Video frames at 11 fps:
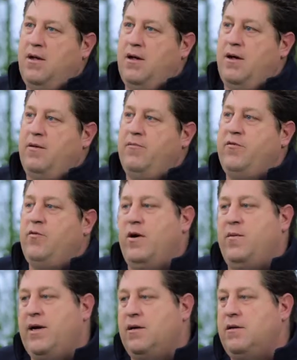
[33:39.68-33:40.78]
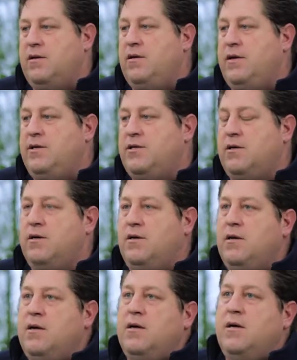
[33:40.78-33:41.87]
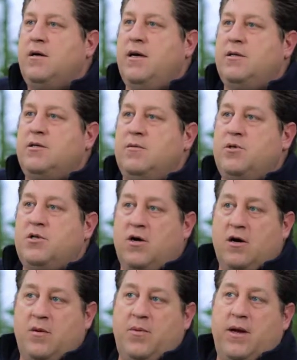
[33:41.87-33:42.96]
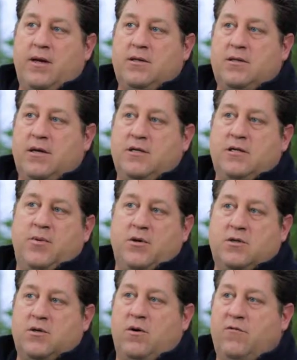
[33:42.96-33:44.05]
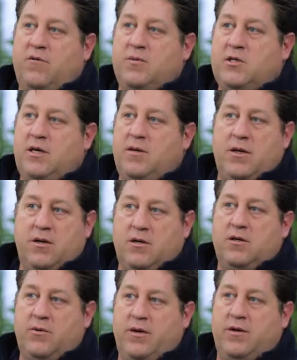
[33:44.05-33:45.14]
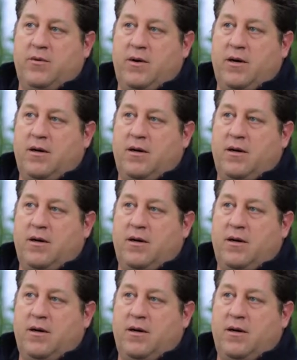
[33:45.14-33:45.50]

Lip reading: If you want to make it a little easier, get some starter plants as opposed to going from seed, but you can do either one.